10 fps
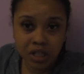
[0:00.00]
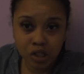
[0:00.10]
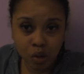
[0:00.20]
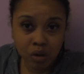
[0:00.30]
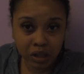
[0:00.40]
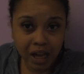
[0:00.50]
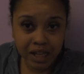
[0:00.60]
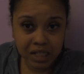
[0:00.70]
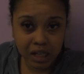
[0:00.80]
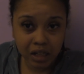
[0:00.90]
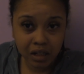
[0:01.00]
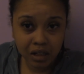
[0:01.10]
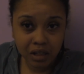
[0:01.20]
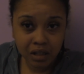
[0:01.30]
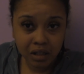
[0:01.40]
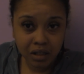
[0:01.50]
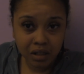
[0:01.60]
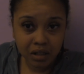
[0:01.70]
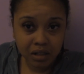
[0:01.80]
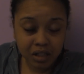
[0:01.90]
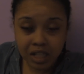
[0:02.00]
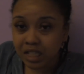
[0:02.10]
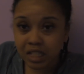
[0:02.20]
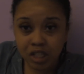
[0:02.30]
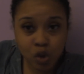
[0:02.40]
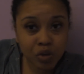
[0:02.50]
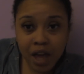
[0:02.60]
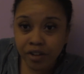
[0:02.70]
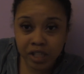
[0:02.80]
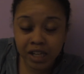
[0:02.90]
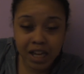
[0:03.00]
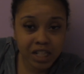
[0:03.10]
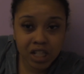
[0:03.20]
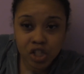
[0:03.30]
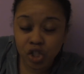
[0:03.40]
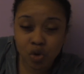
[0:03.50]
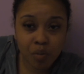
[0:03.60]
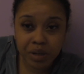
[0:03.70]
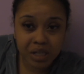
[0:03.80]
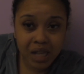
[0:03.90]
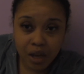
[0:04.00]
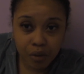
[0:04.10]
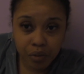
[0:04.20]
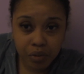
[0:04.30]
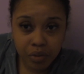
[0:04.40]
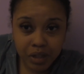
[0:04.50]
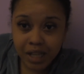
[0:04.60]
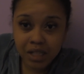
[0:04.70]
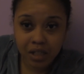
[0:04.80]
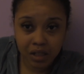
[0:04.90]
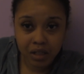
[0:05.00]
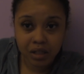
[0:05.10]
is long lasting. Because 2018 is just going to be a cycle. That's it.